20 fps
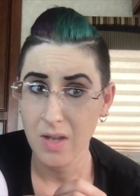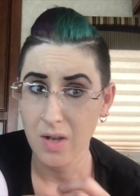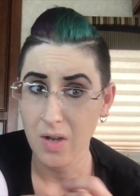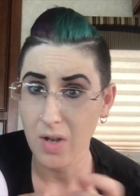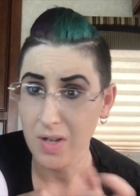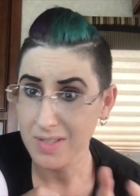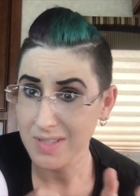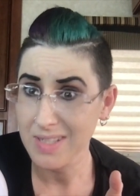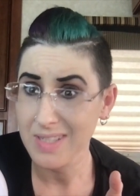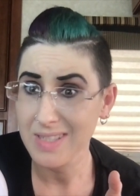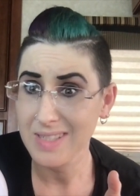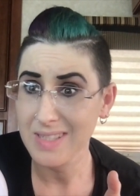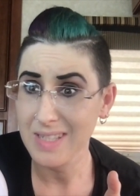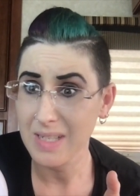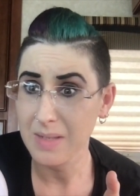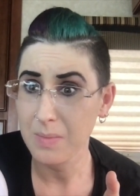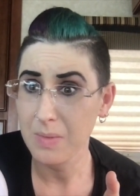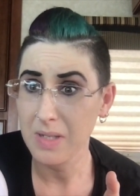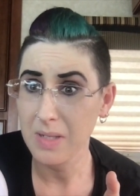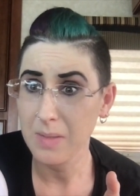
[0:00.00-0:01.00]

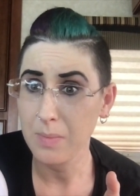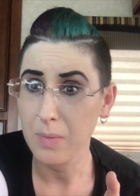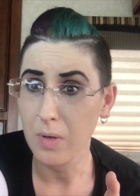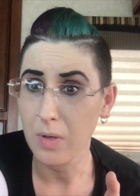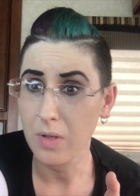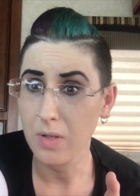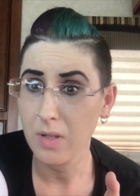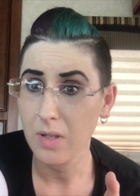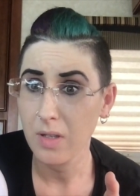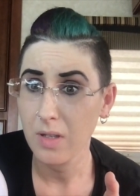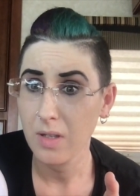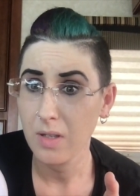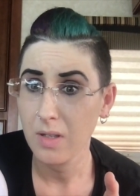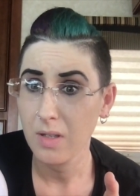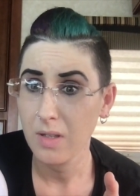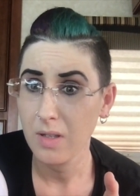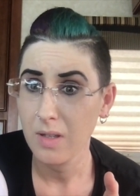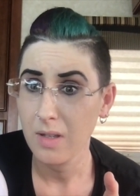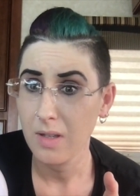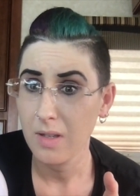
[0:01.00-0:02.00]
autistic people.
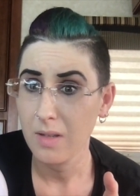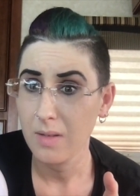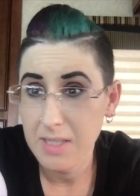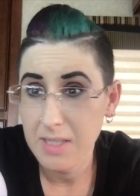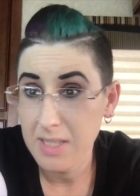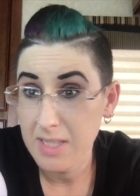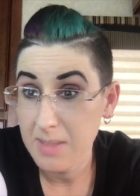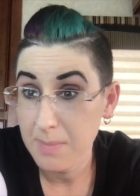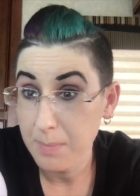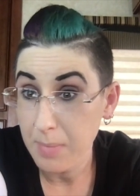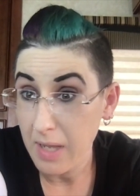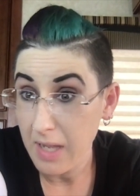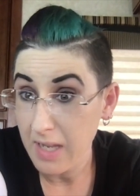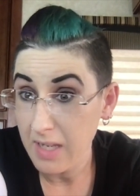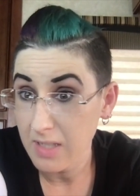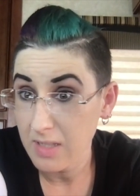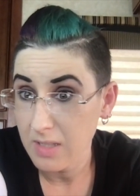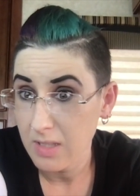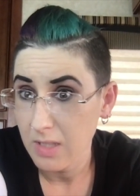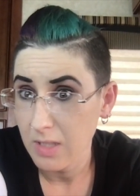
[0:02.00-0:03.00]

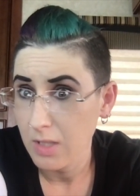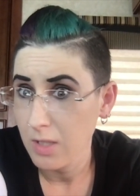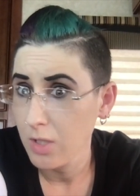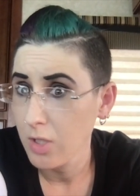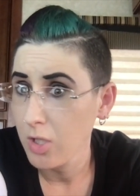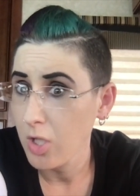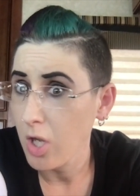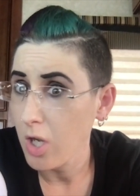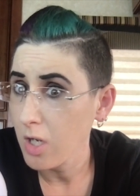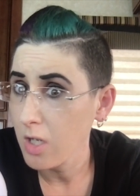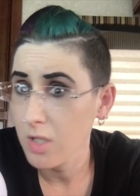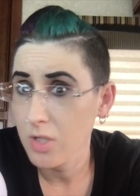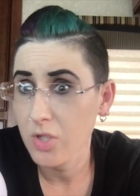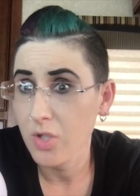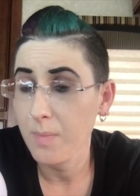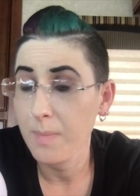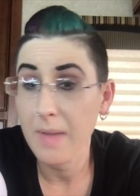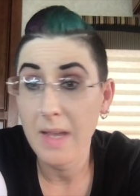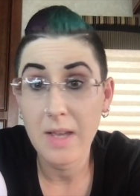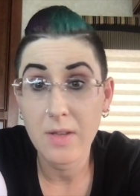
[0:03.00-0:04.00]
Despite large
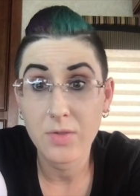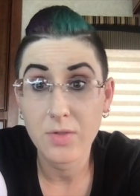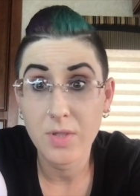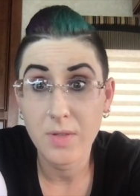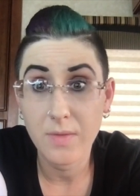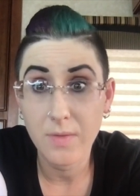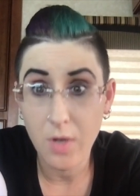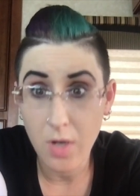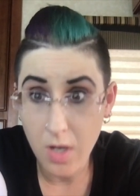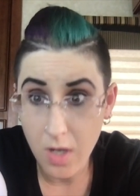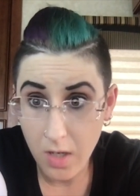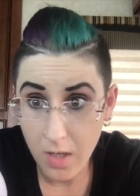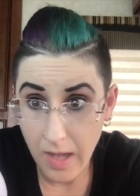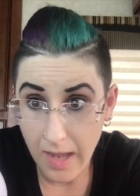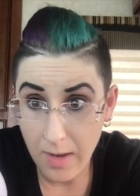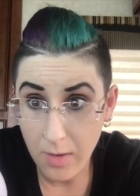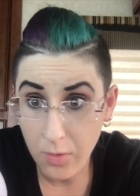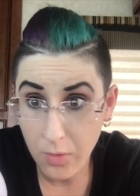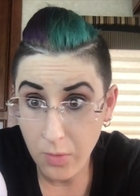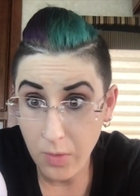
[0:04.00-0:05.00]
amounts of
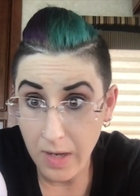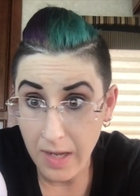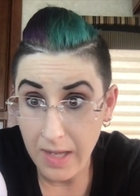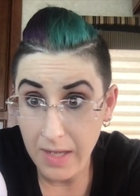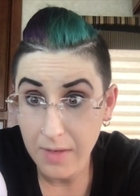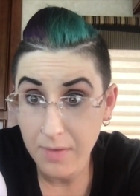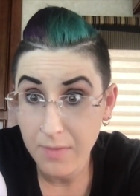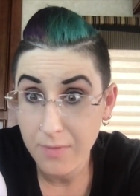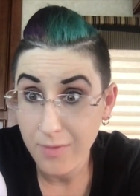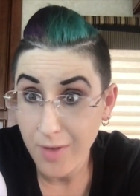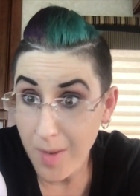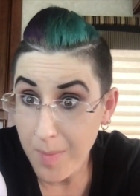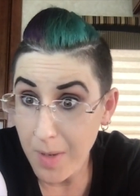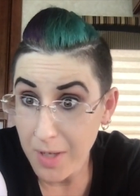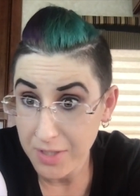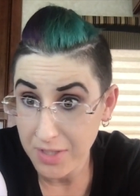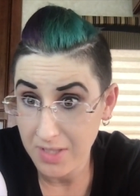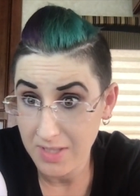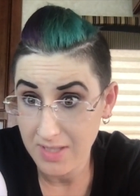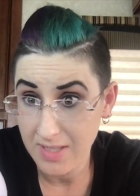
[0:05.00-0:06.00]
outcry from
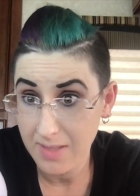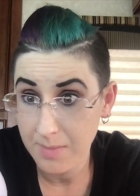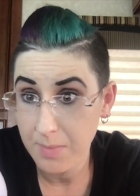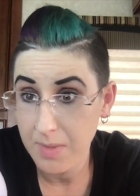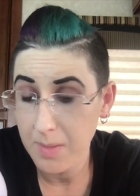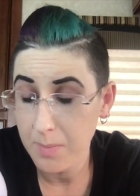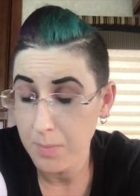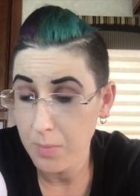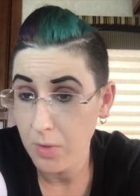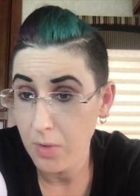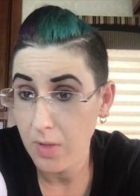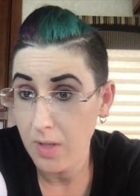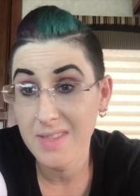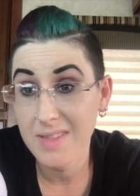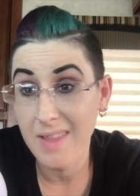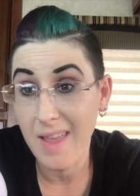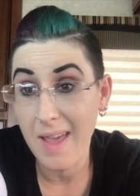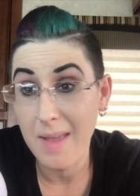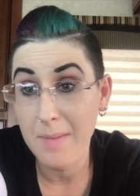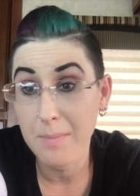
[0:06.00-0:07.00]
autistic people
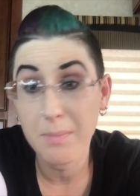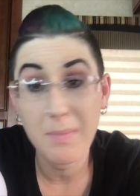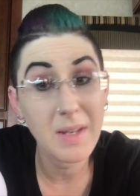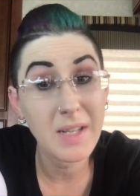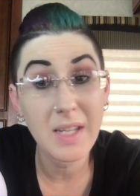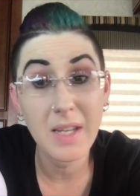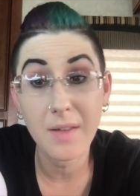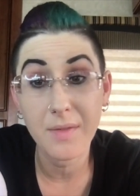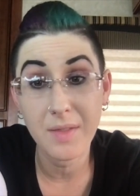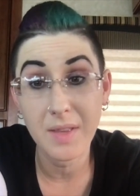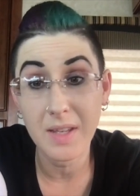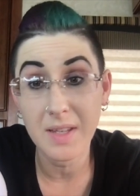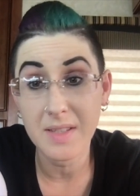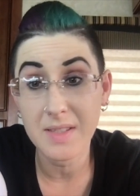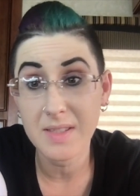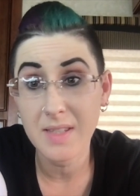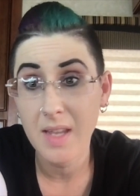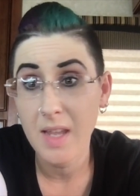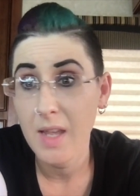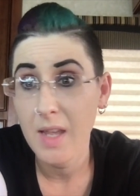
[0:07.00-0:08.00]
that many of
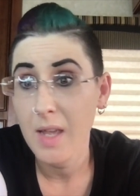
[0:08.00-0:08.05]
these